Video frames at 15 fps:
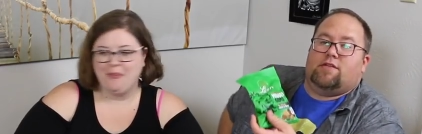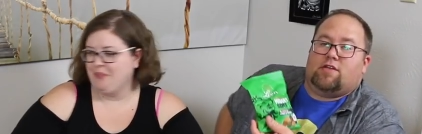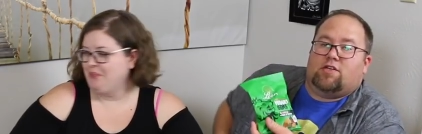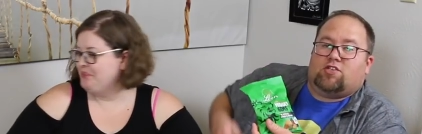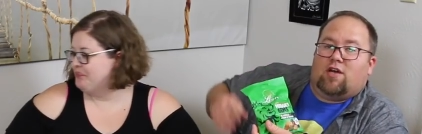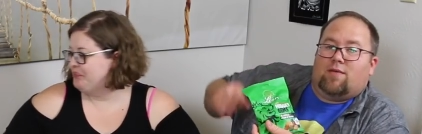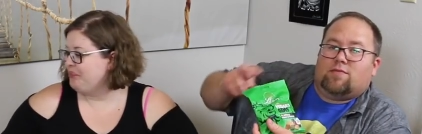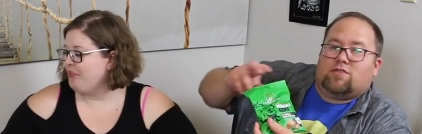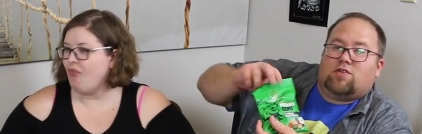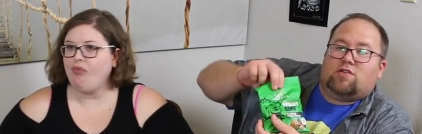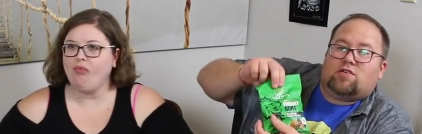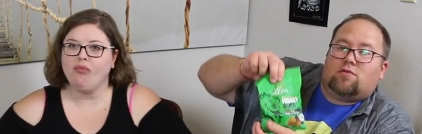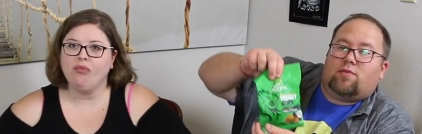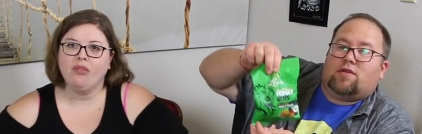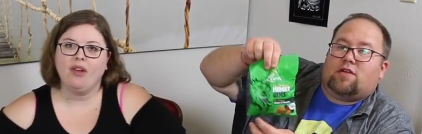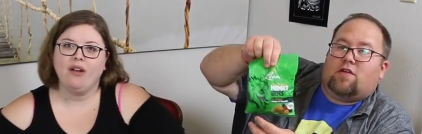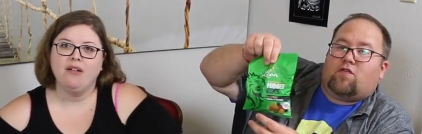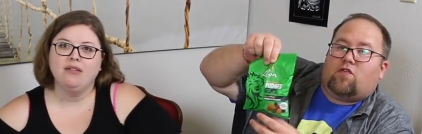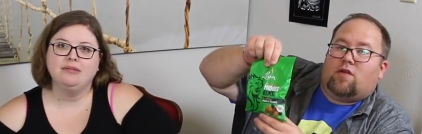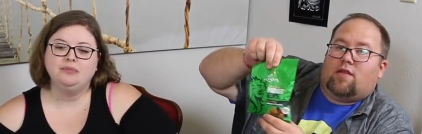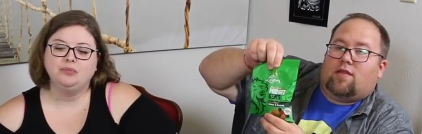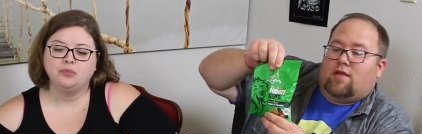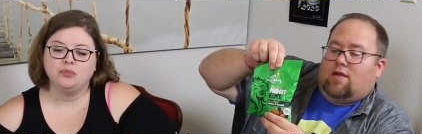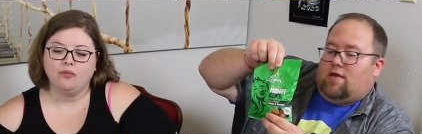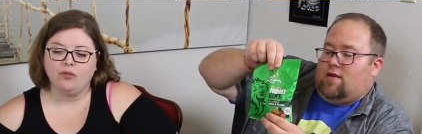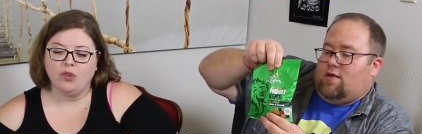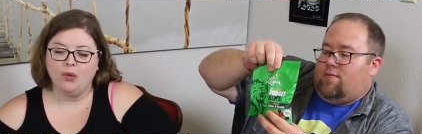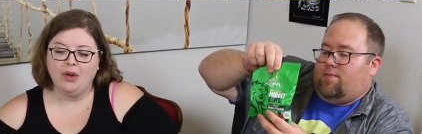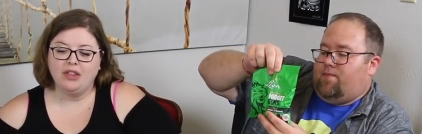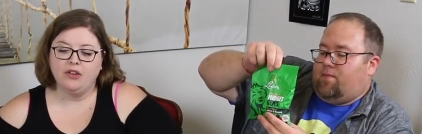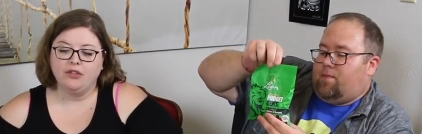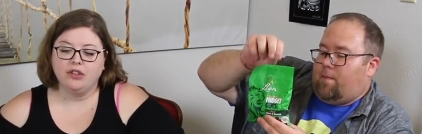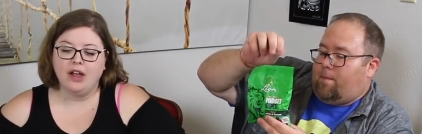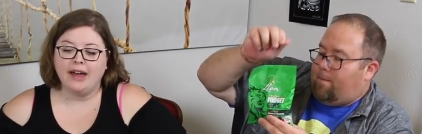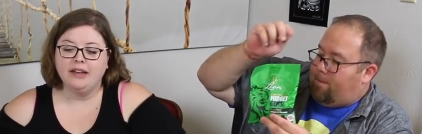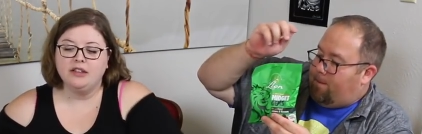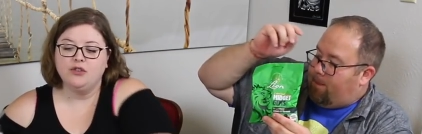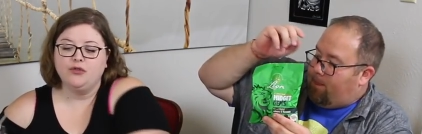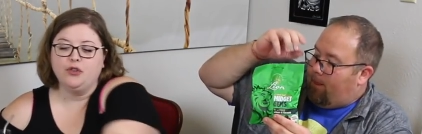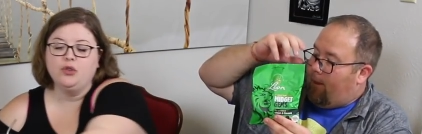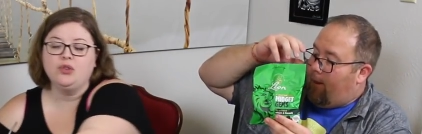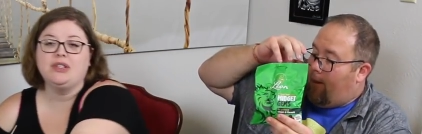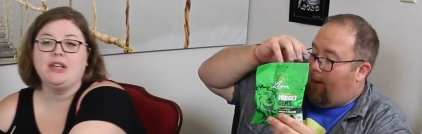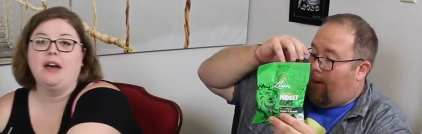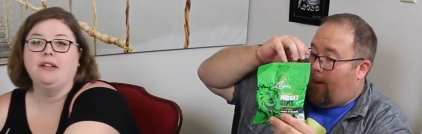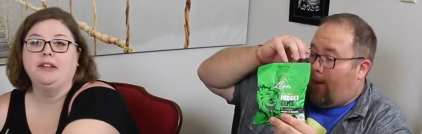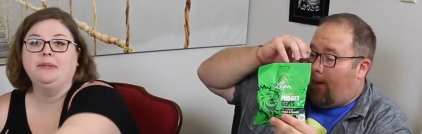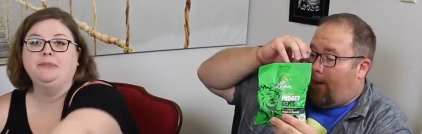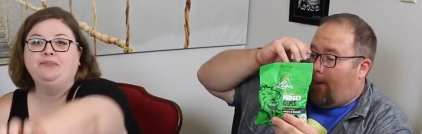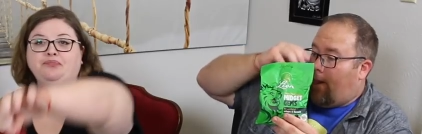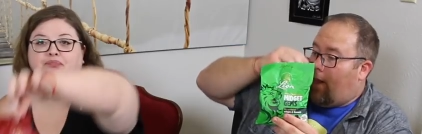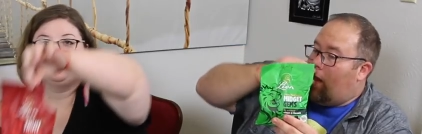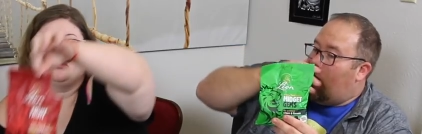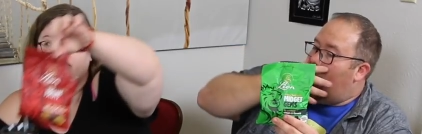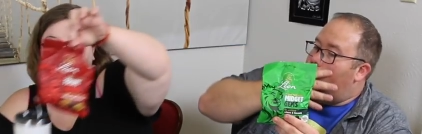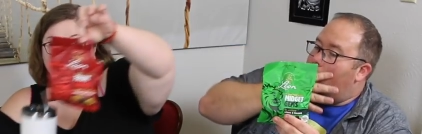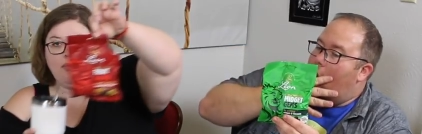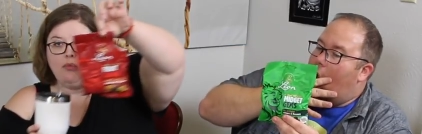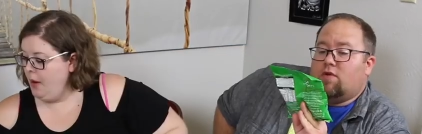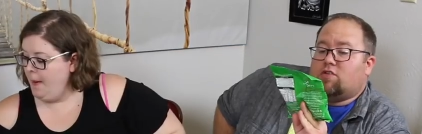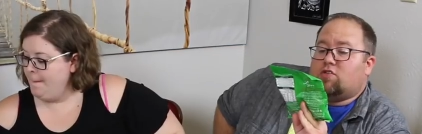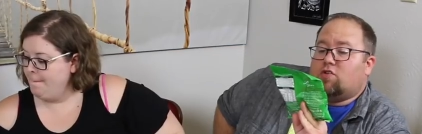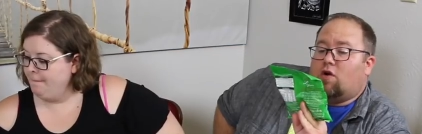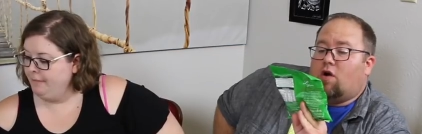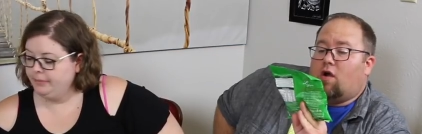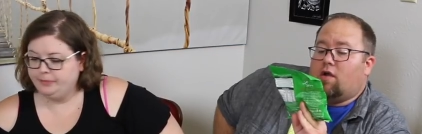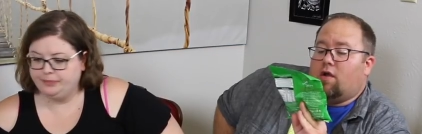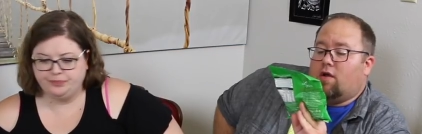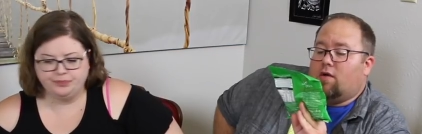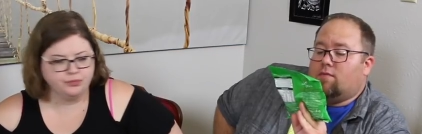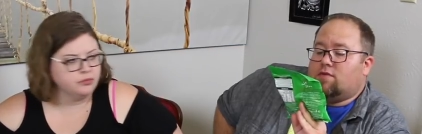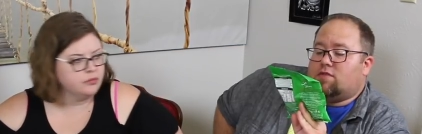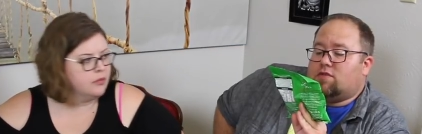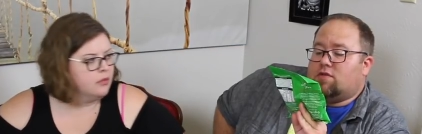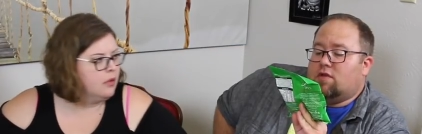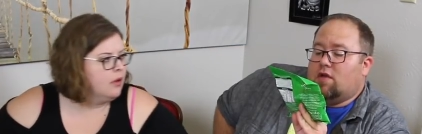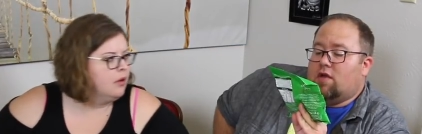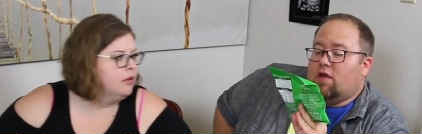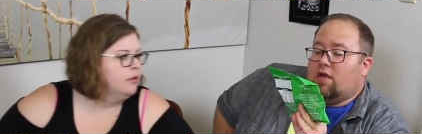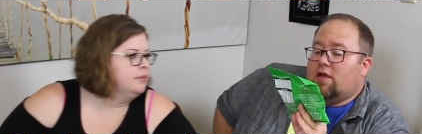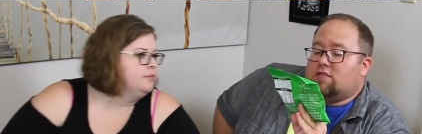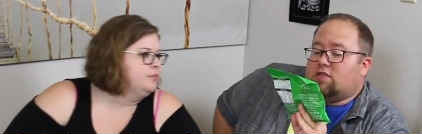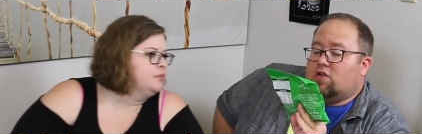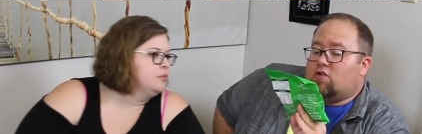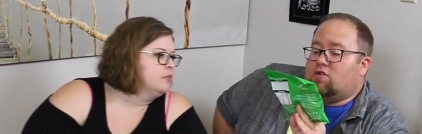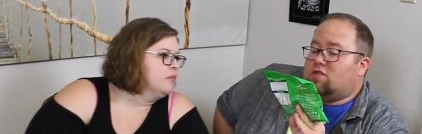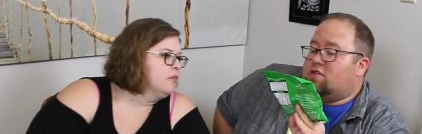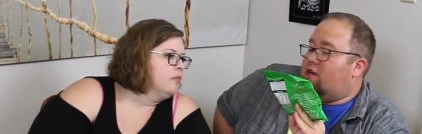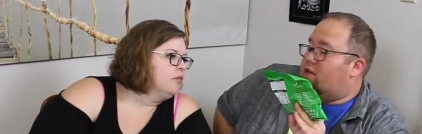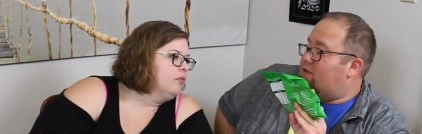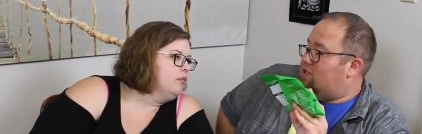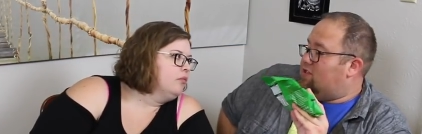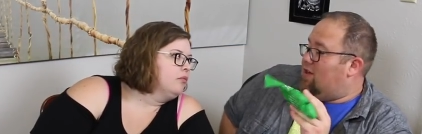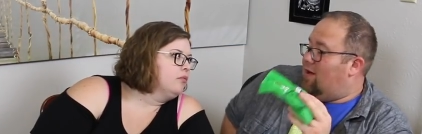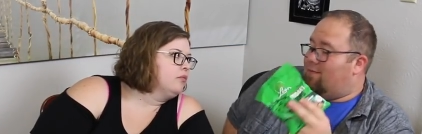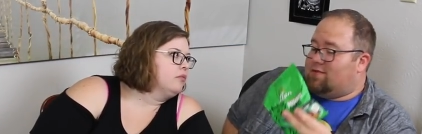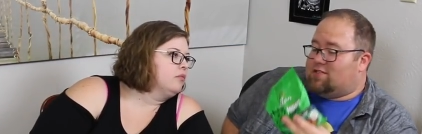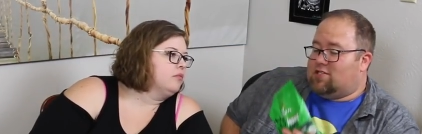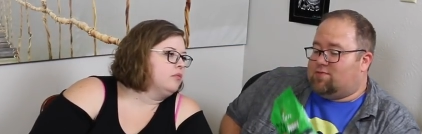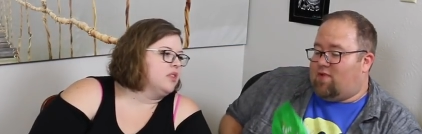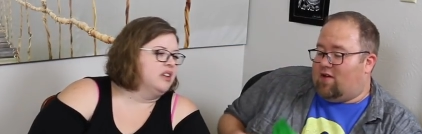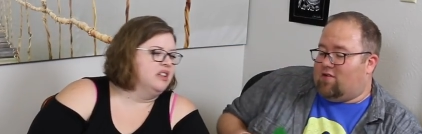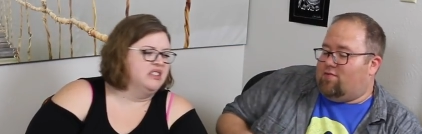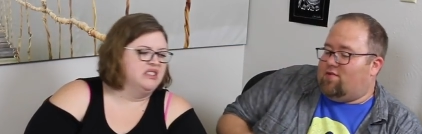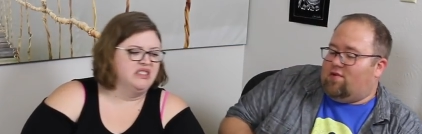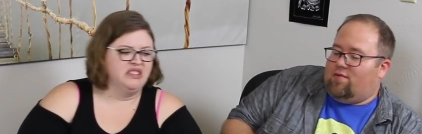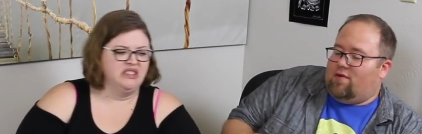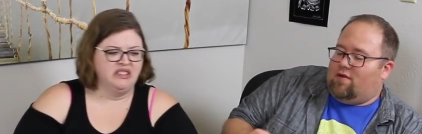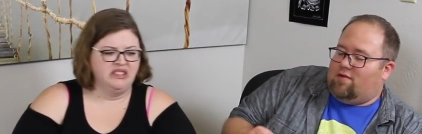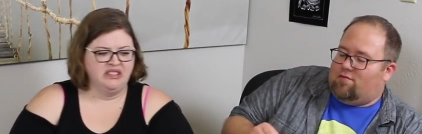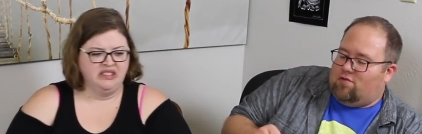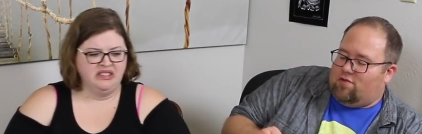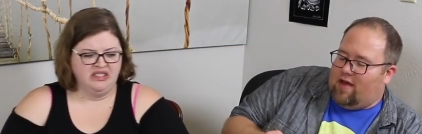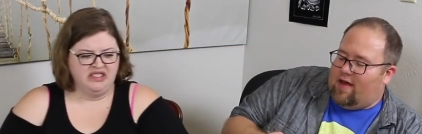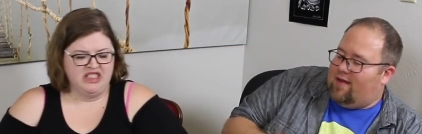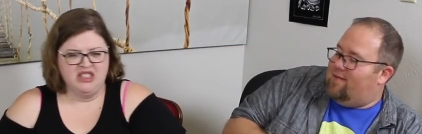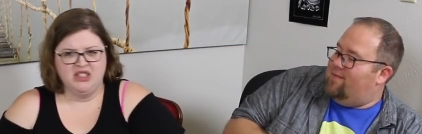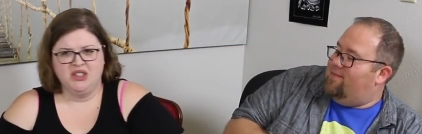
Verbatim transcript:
Speaker 1: Midget gems. So these are a little bit different than...
Speaker 2: We have the Lyons fruit salad.
Speaker 1: Original hard gums. This includes licorice gums. Let's play a little bit of Widow Roulette.